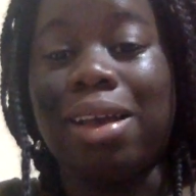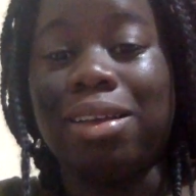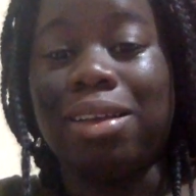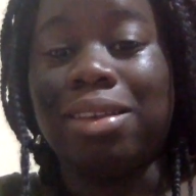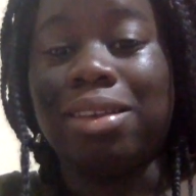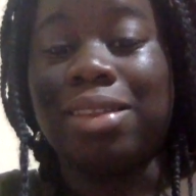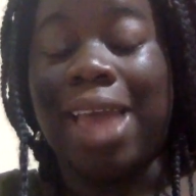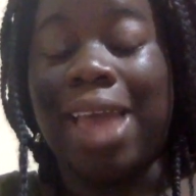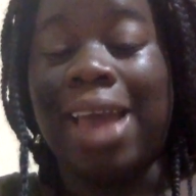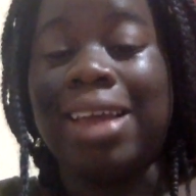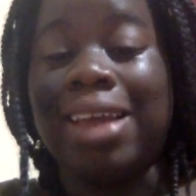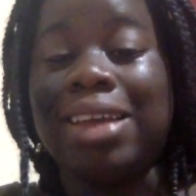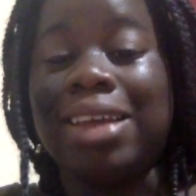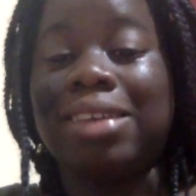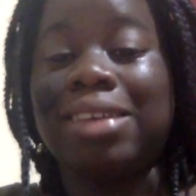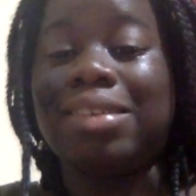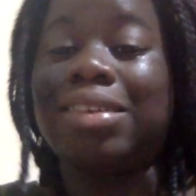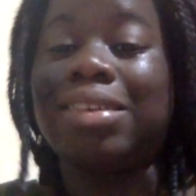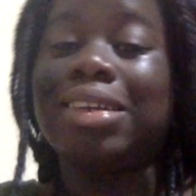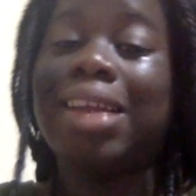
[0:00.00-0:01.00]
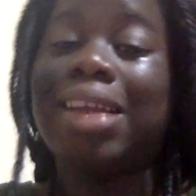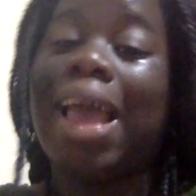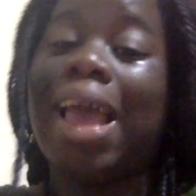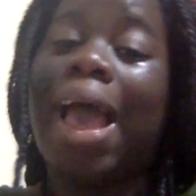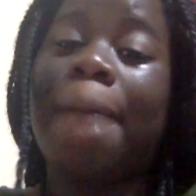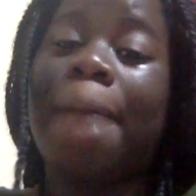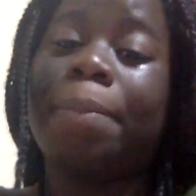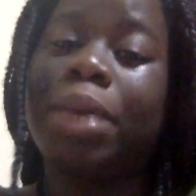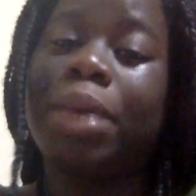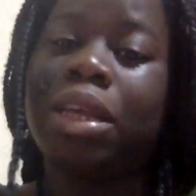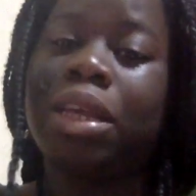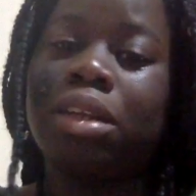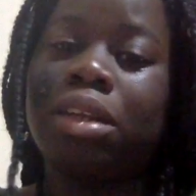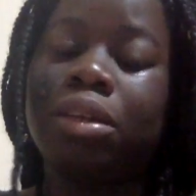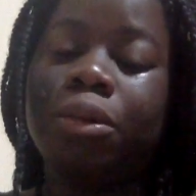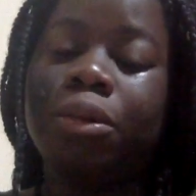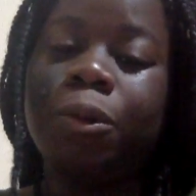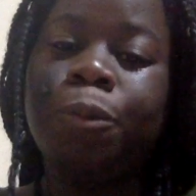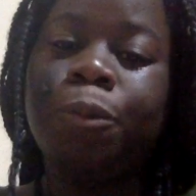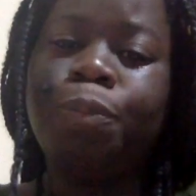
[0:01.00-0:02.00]
that incident happened
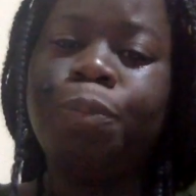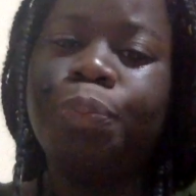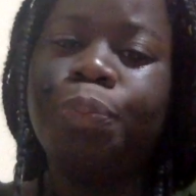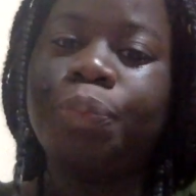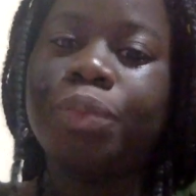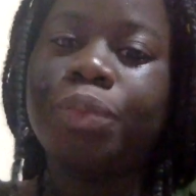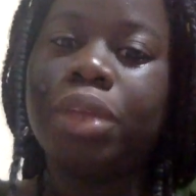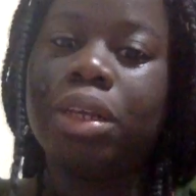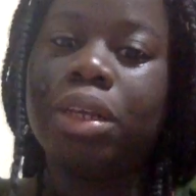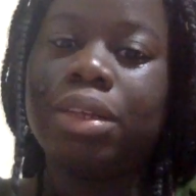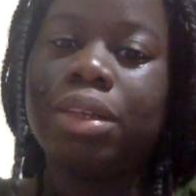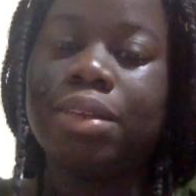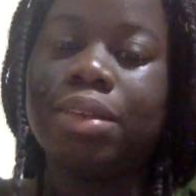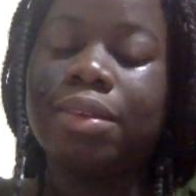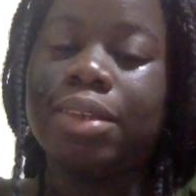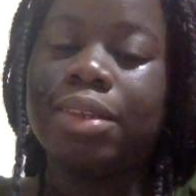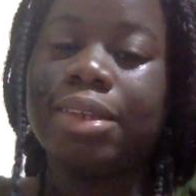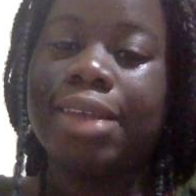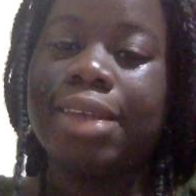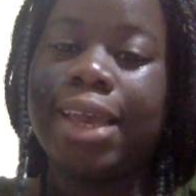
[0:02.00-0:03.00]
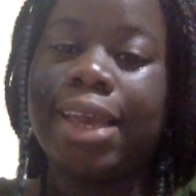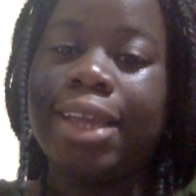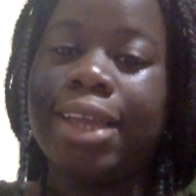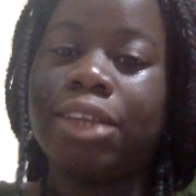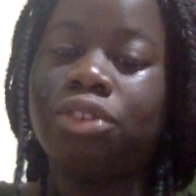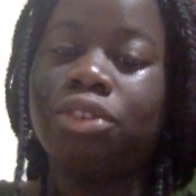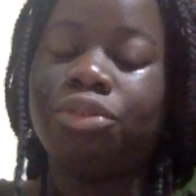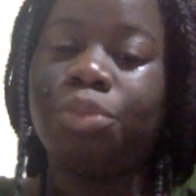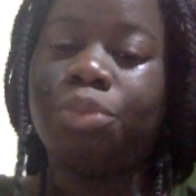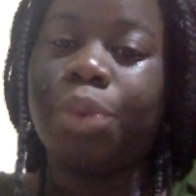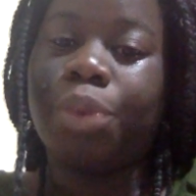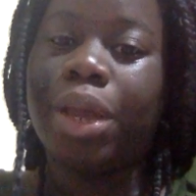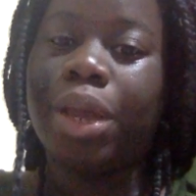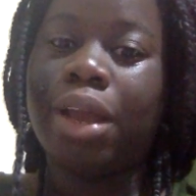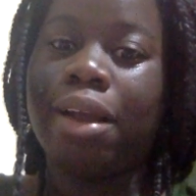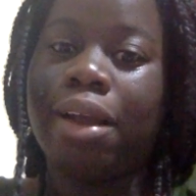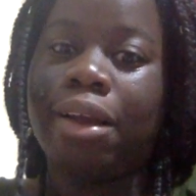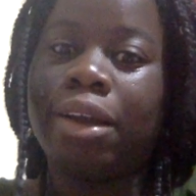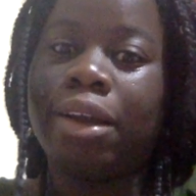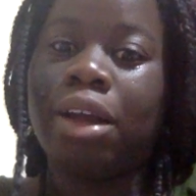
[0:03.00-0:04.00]
to days
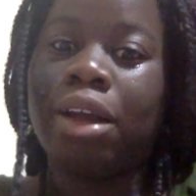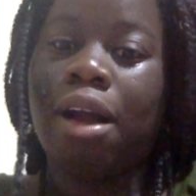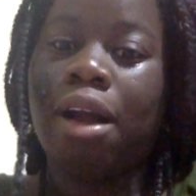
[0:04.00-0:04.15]
where